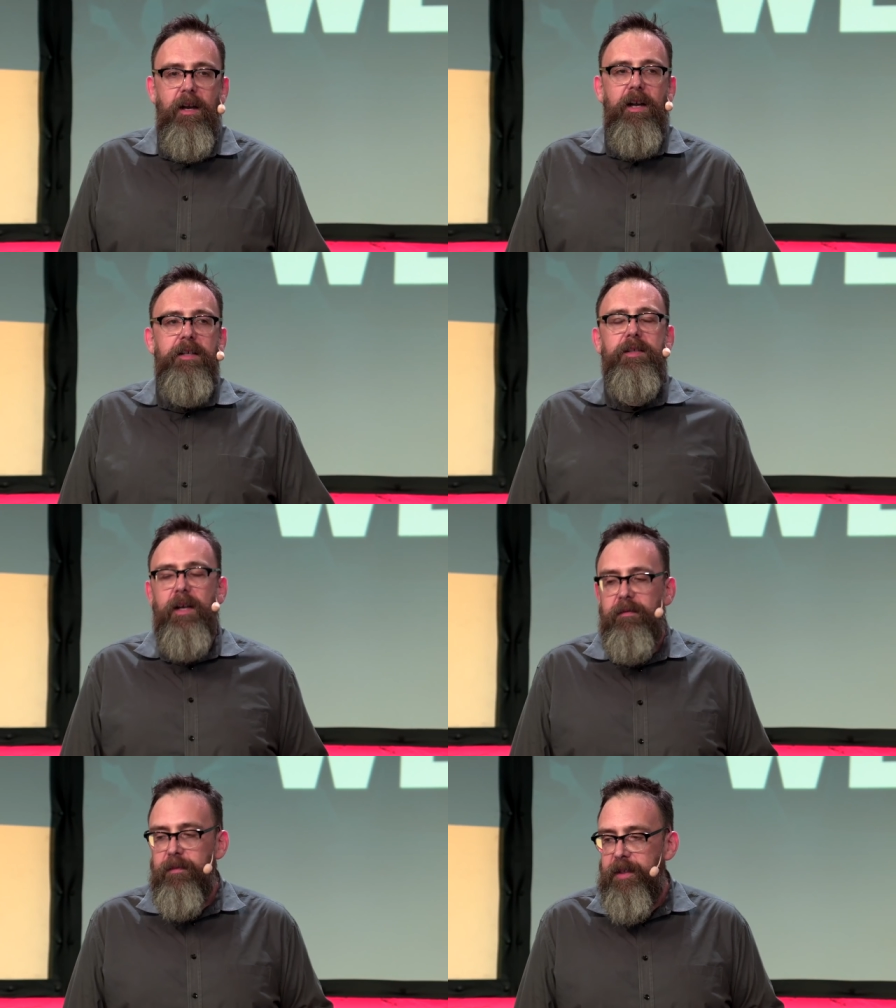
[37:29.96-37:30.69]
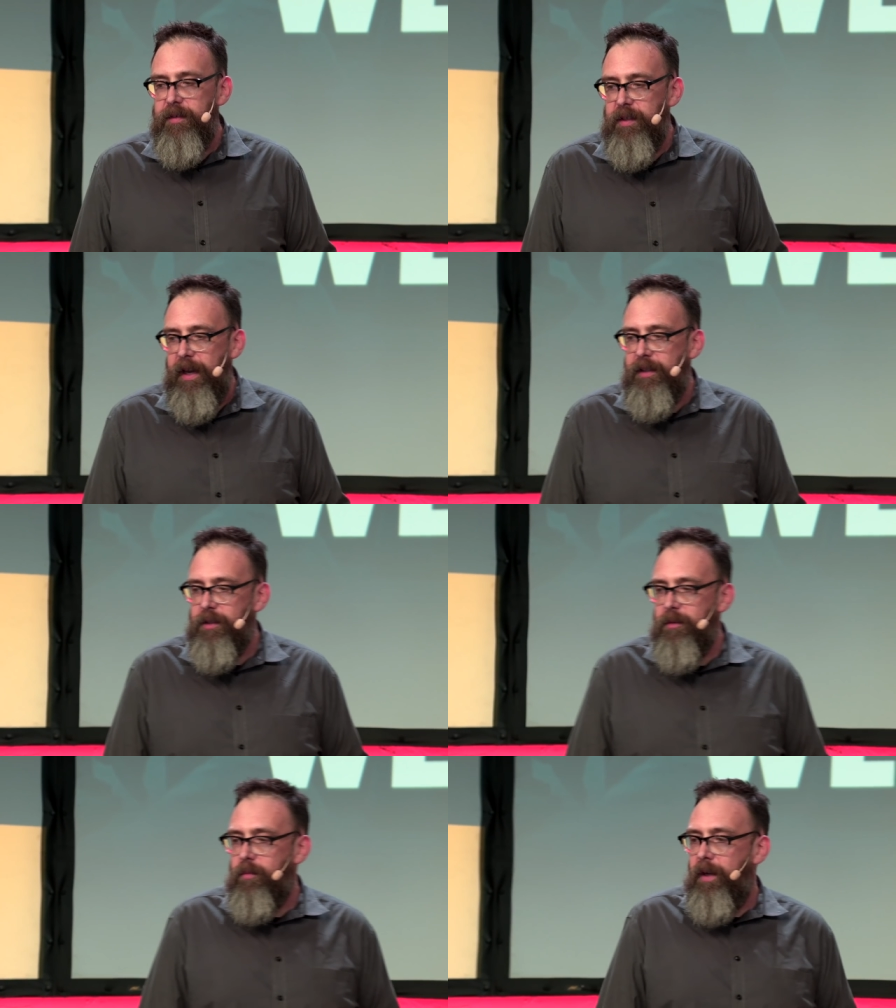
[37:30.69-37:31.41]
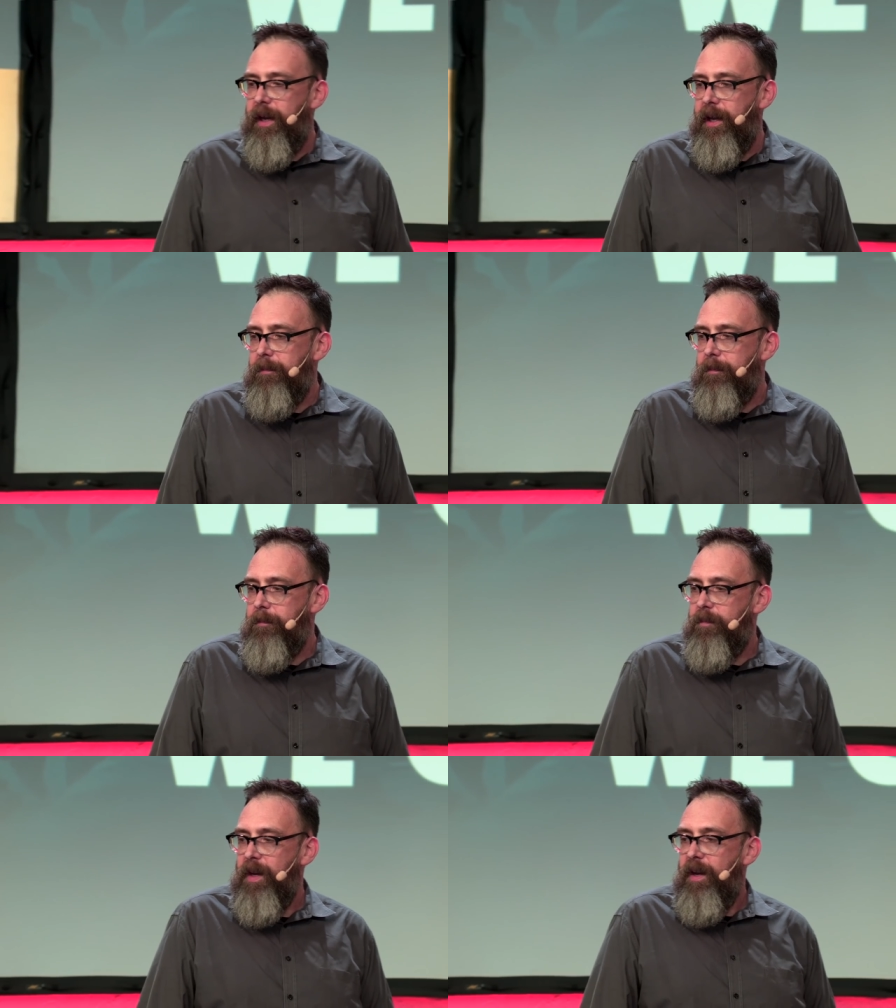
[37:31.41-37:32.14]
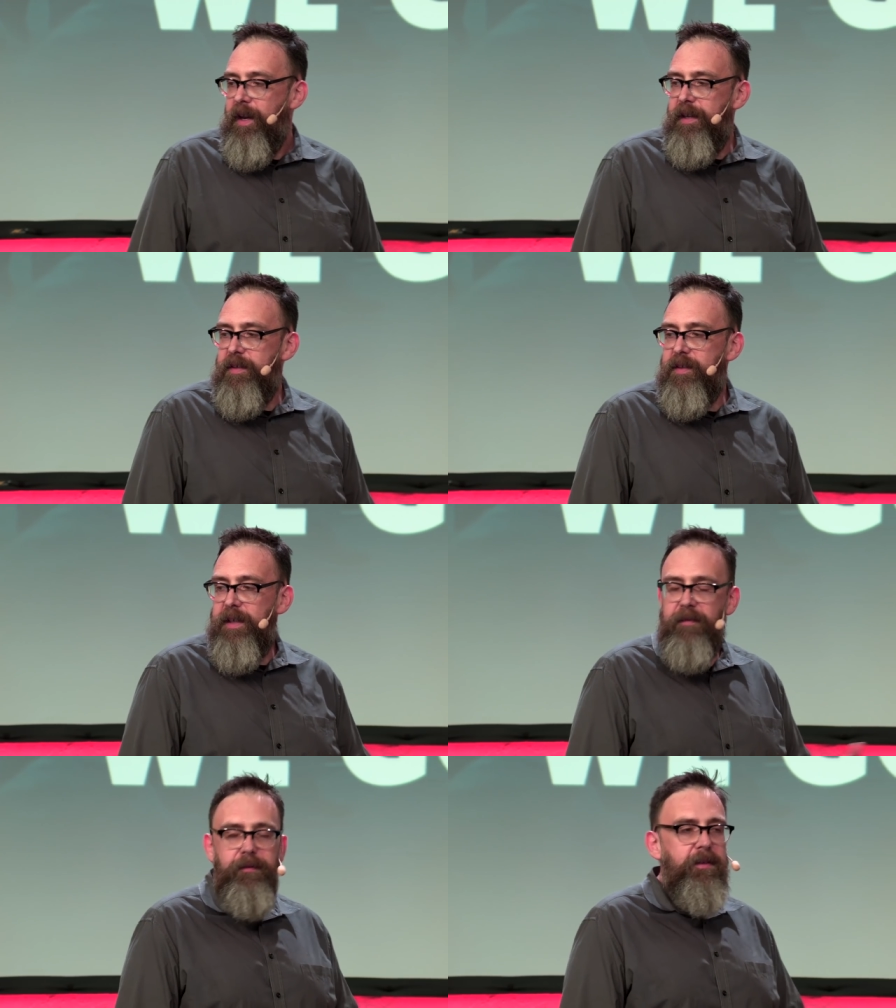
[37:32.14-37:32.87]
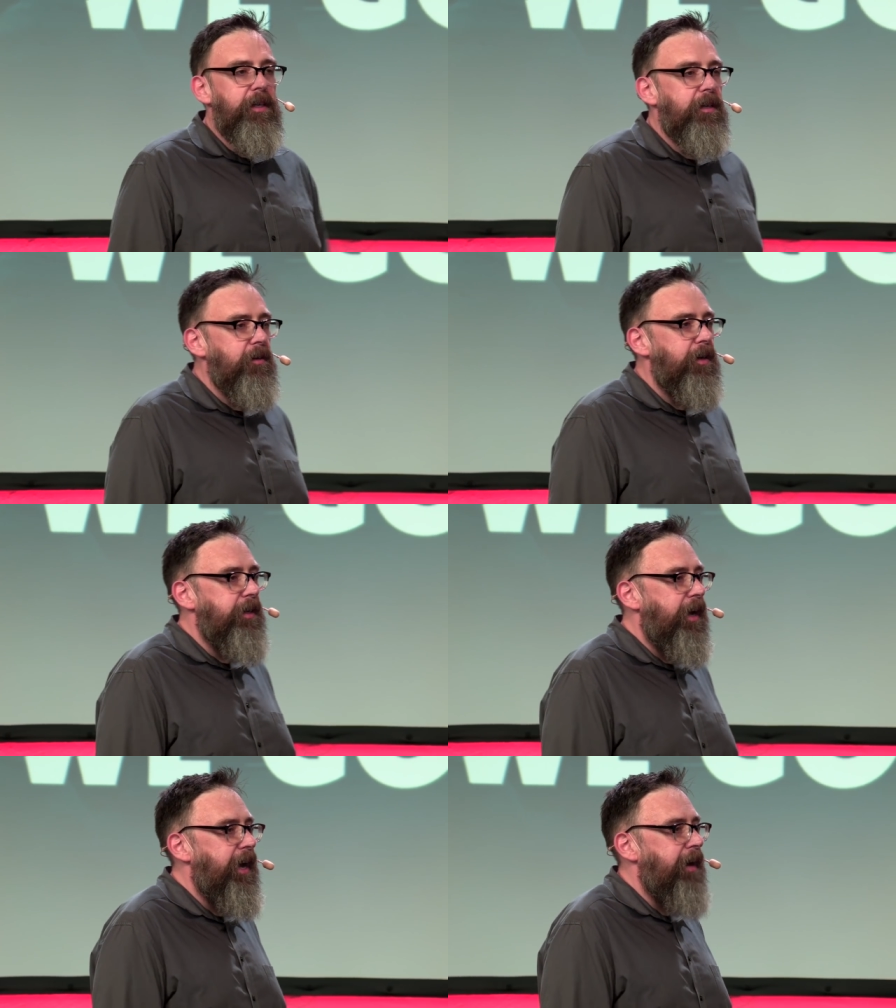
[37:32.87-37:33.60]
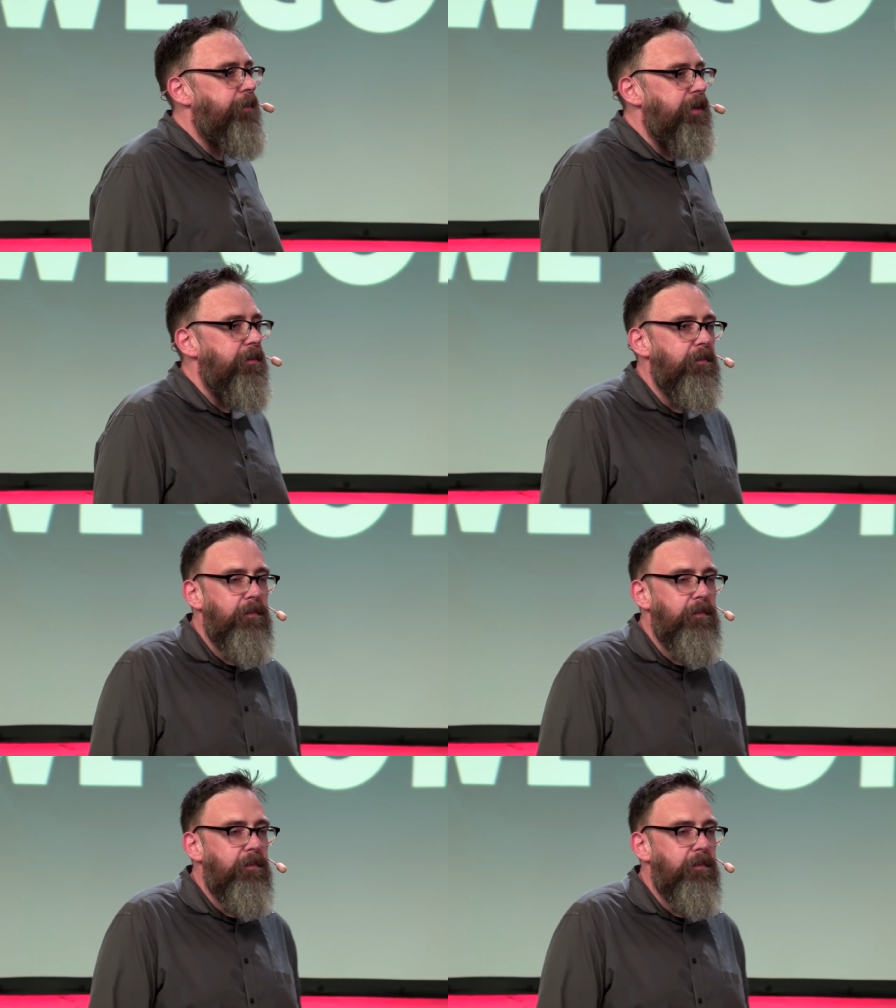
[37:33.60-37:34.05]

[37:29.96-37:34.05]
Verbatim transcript: large government sanctioned way, it is definitely going to happen